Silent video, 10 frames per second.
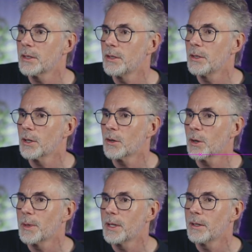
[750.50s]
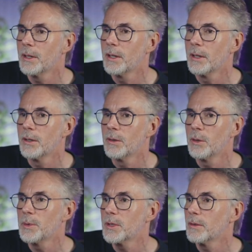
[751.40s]
can crop in,
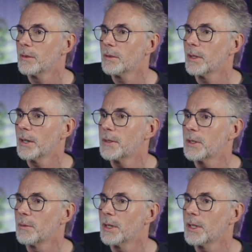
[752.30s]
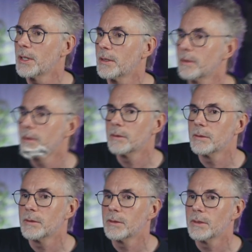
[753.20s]
oops, left and right,
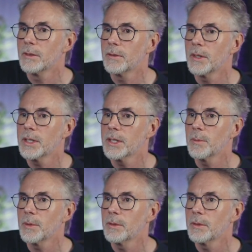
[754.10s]
for example,